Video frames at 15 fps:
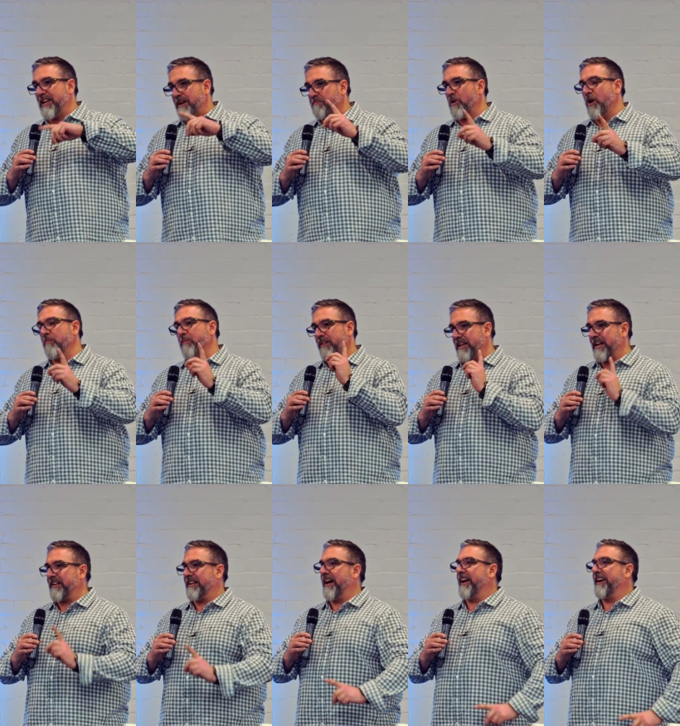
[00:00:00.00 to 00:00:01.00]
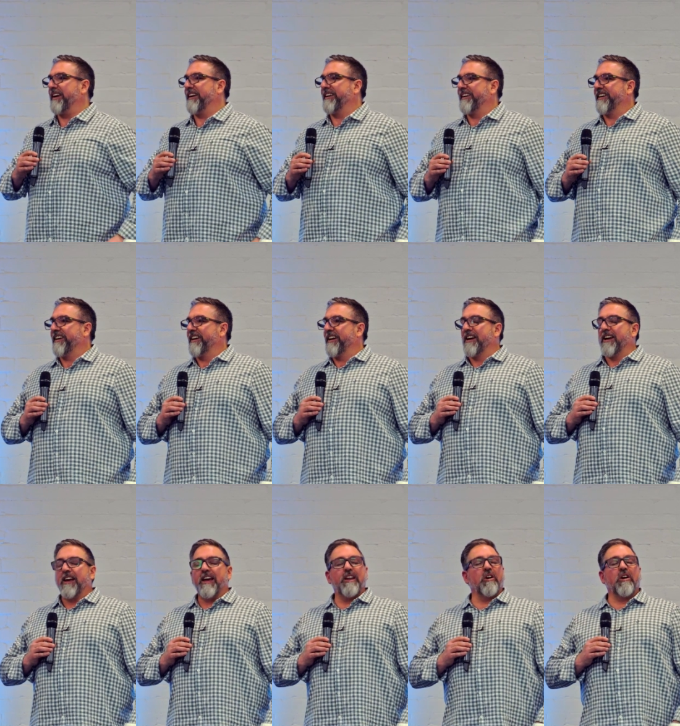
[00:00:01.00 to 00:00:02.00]
that moment, that day.
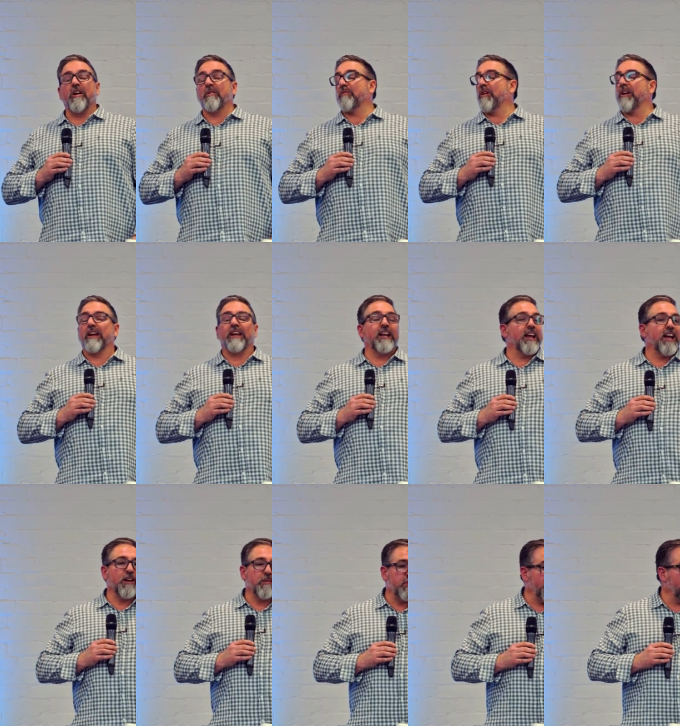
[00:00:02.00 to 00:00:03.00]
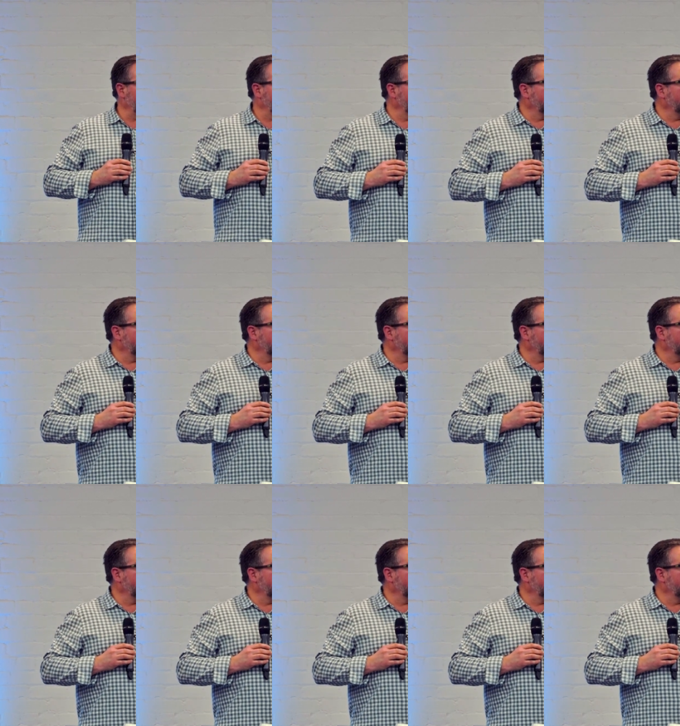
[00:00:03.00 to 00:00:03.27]
And I don't want to get out of bed.